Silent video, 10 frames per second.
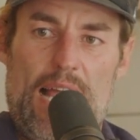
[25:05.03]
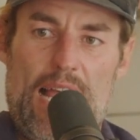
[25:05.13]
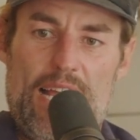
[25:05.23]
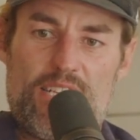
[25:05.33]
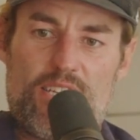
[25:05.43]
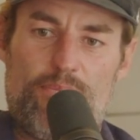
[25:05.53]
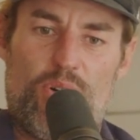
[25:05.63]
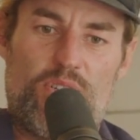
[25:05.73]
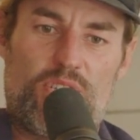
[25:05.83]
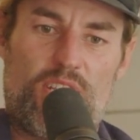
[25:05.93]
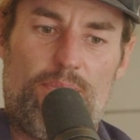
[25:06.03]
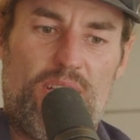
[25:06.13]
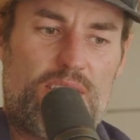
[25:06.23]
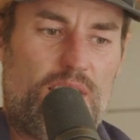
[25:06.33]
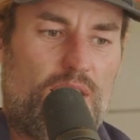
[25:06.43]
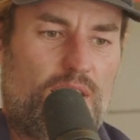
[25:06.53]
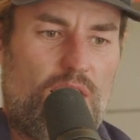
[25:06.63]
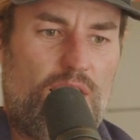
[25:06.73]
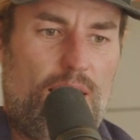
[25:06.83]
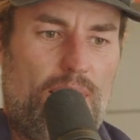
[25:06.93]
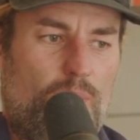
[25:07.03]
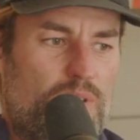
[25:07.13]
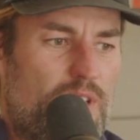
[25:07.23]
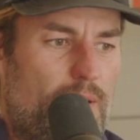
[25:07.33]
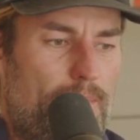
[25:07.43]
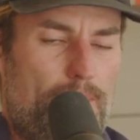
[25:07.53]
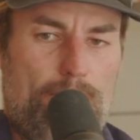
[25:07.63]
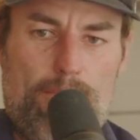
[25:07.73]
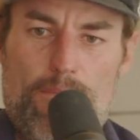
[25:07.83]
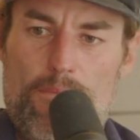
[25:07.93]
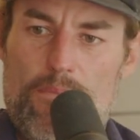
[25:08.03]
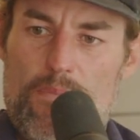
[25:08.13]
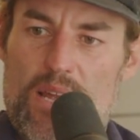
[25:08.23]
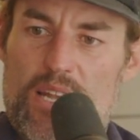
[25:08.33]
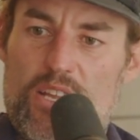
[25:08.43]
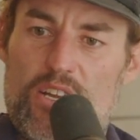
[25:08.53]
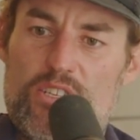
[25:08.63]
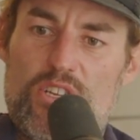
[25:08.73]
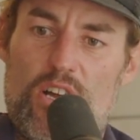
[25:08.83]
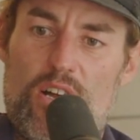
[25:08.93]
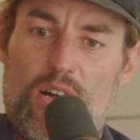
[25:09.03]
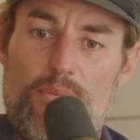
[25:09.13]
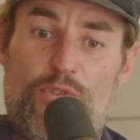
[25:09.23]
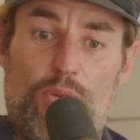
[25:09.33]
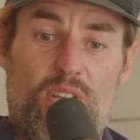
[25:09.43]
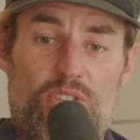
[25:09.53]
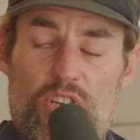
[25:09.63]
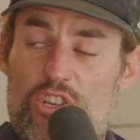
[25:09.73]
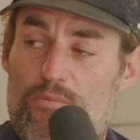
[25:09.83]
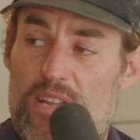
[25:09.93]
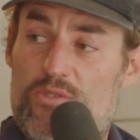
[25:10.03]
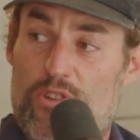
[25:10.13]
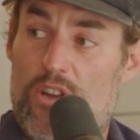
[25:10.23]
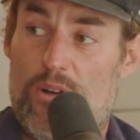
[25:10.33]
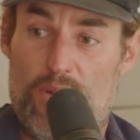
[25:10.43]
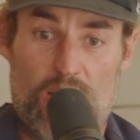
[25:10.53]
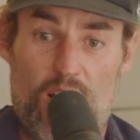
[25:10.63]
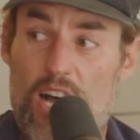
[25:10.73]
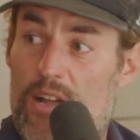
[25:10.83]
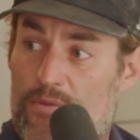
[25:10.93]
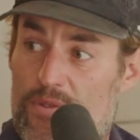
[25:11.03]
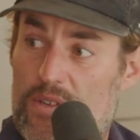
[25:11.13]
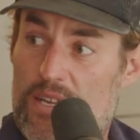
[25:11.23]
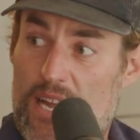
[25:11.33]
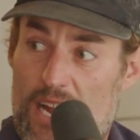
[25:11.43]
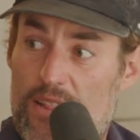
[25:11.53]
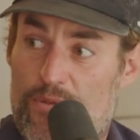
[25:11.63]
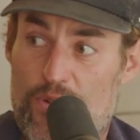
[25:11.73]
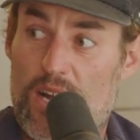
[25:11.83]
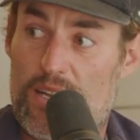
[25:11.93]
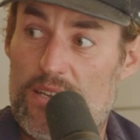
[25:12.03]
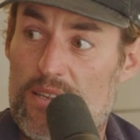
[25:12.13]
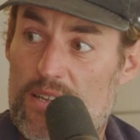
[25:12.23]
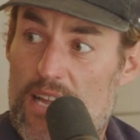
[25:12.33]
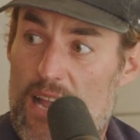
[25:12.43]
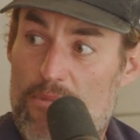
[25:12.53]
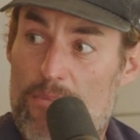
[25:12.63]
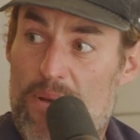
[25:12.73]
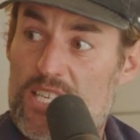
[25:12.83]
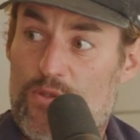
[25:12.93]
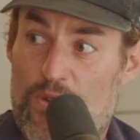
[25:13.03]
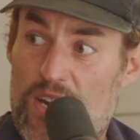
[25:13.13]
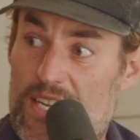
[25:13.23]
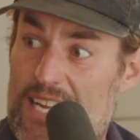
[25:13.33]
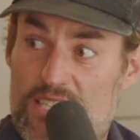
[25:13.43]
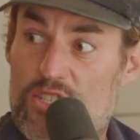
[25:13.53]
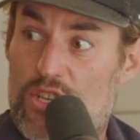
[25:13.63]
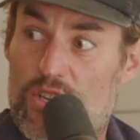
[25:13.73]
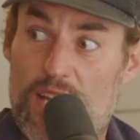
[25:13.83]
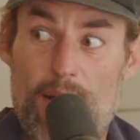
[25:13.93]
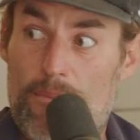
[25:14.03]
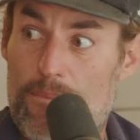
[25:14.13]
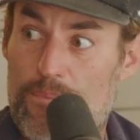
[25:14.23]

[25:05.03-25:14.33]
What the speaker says: And so Paulie's like, "You busy?" And I go, "No, man, what's up?" And he goes, "Oh, I'm filming a documentary on my life out the front, and my best friend hasn't turned up.